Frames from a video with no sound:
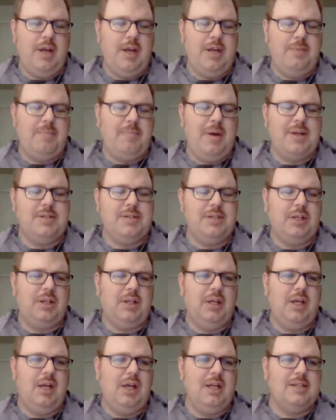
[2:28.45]
He
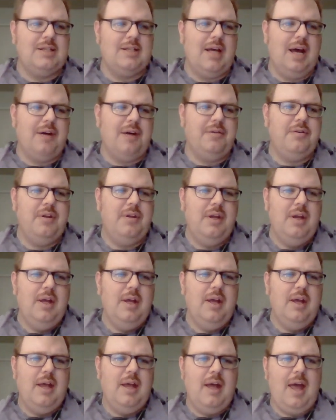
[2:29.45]
basically gets out,
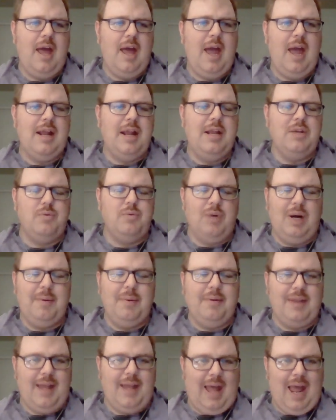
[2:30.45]
and he's working
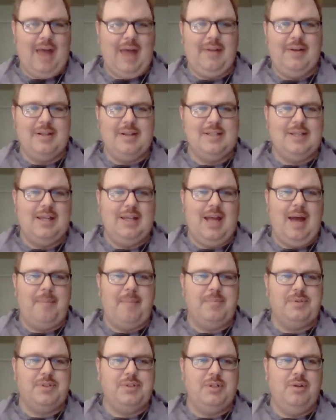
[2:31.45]
with the aliens of the
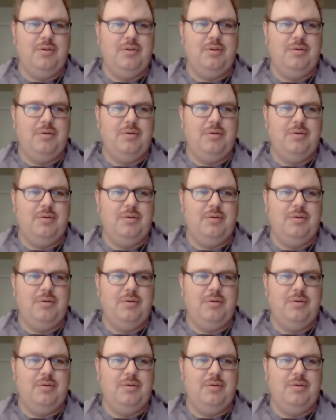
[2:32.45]
episode,